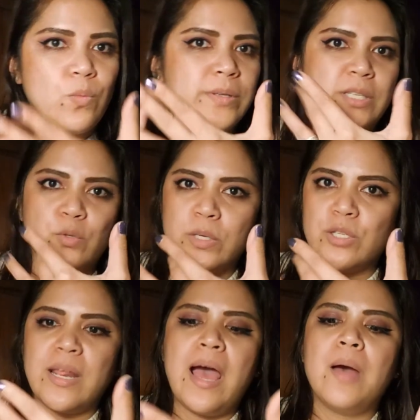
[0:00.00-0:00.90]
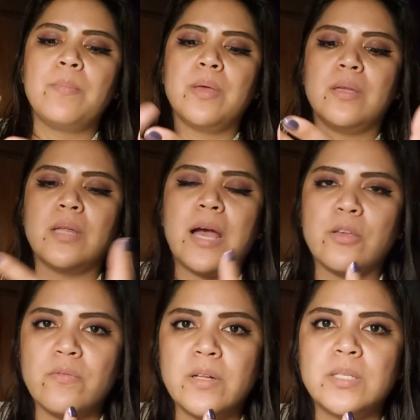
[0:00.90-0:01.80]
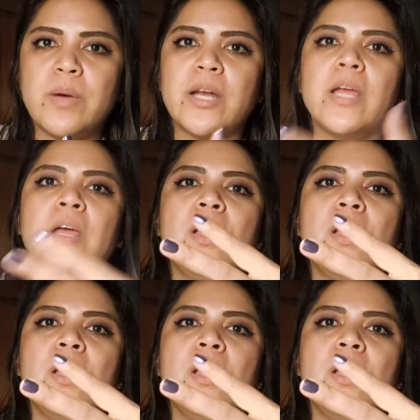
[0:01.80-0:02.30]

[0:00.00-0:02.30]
a situation that happened, how you felt about it,